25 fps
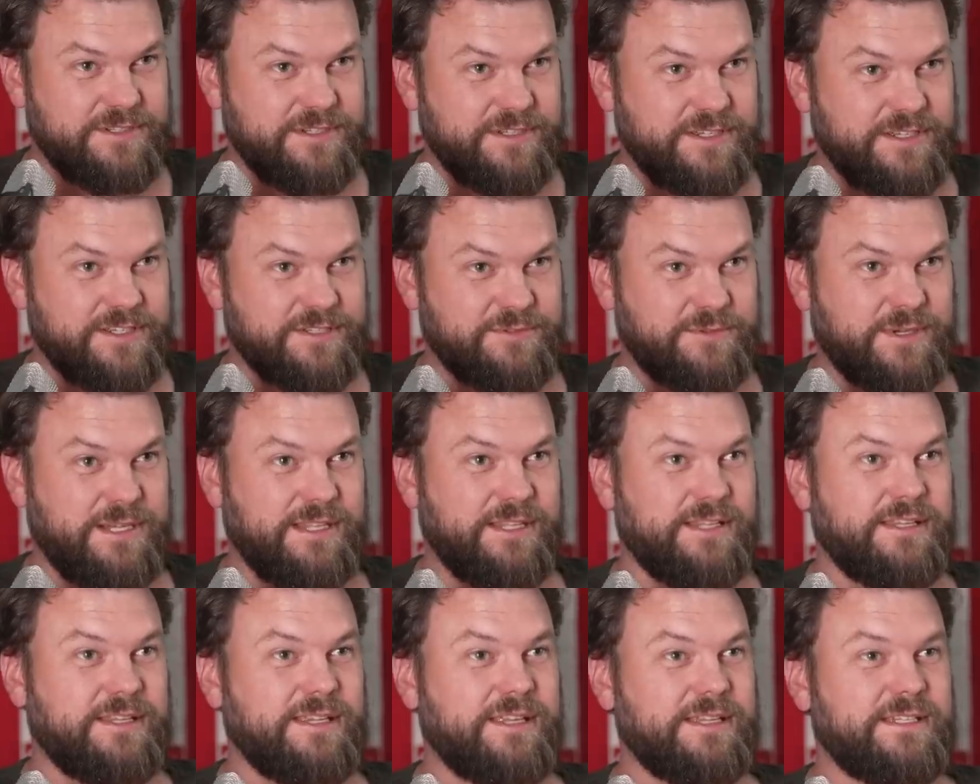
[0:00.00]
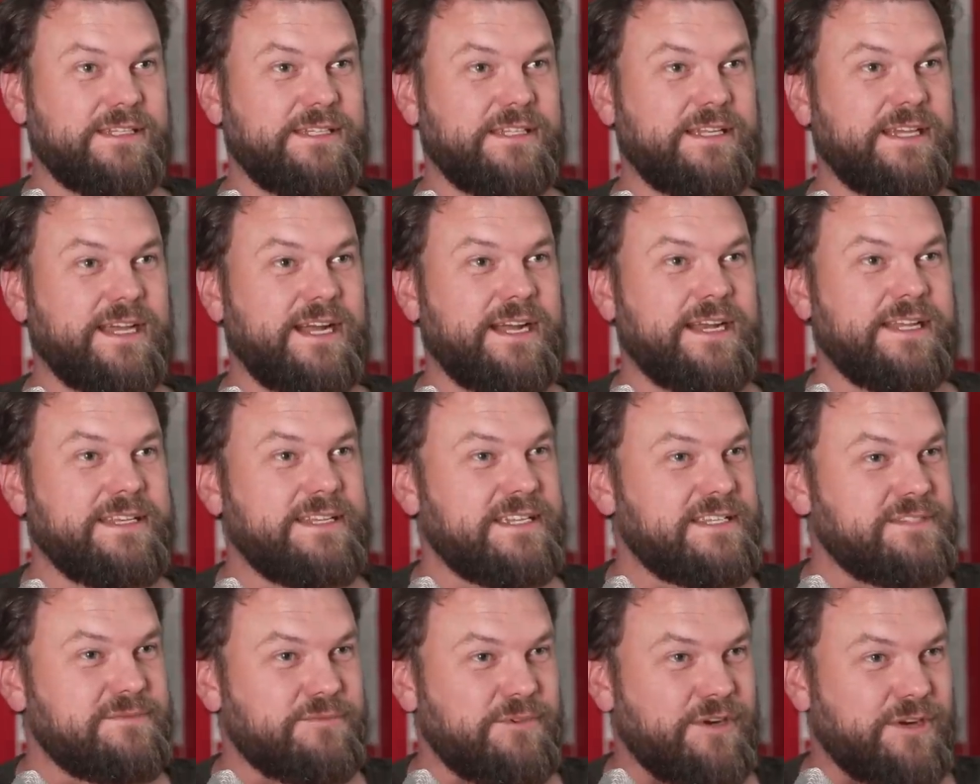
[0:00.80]
as well. And it
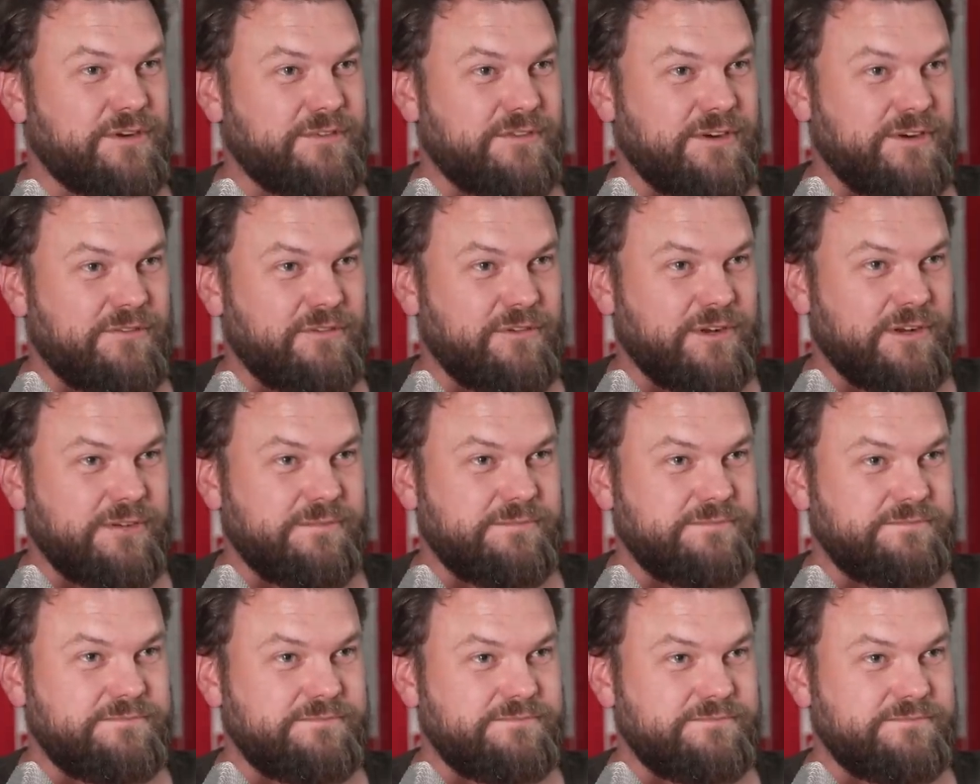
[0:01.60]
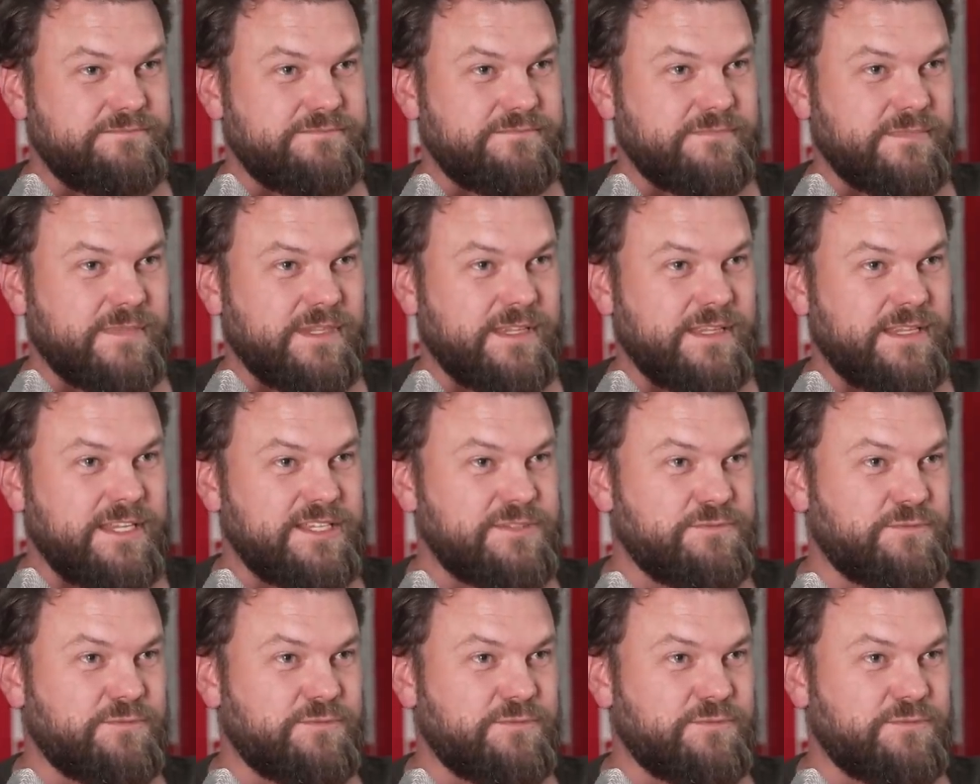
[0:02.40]
doesn't work for everyone. It doesn't